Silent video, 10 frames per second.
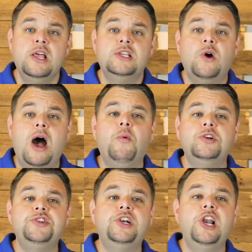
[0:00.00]
So I
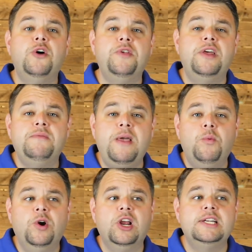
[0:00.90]
want you to know that
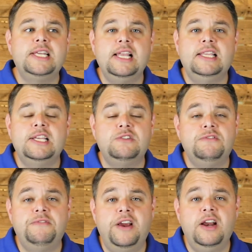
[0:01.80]
we're going to take this
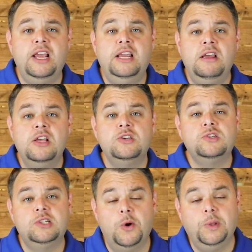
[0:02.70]
very
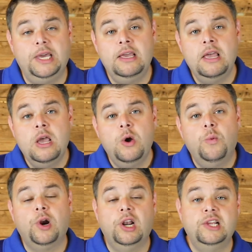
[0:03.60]
slowly.
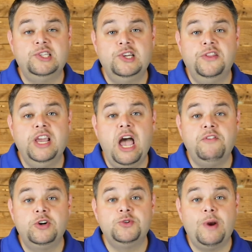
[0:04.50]
We're going to listen to the
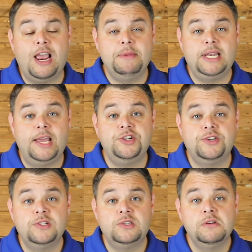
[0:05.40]
governor's
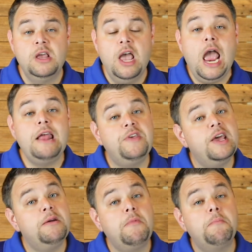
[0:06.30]
recommendations. And
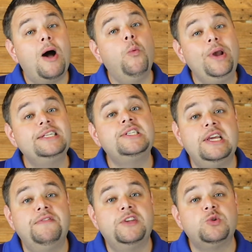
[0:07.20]
then by
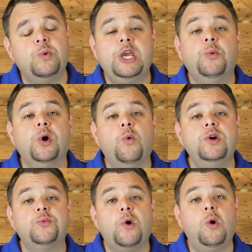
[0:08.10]
Wednesday of this week, we're
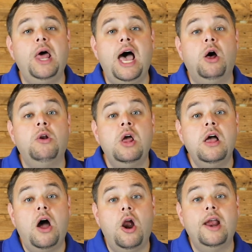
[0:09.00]
going to roll out
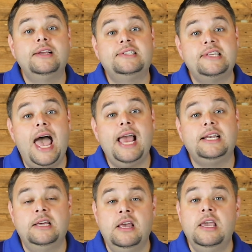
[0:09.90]
our
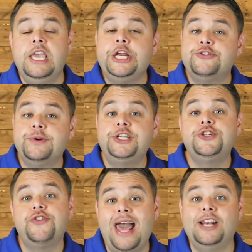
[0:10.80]
exact entry
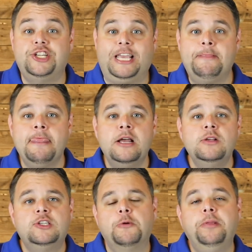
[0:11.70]
strategy.
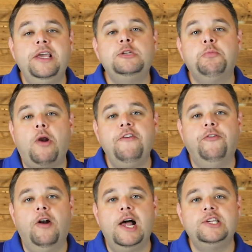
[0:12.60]
So please pray
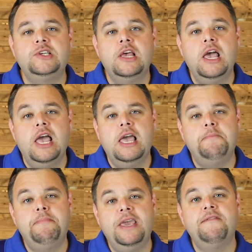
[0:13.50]
for us
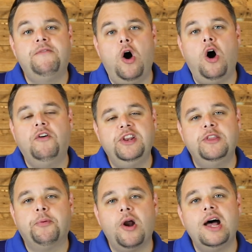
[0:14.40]
and be involved in
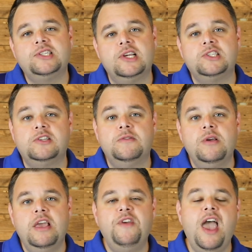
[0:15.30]
the process.
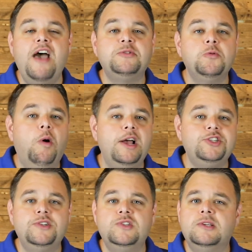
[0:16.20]
If you have some
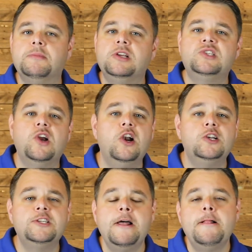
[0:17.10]
questions, some
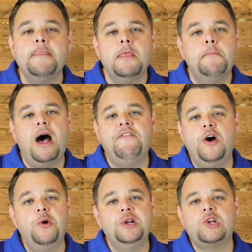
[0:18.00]
concerns, my
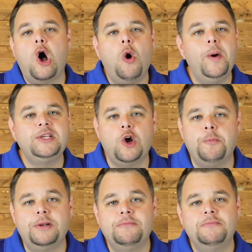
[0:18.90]
phone is always open.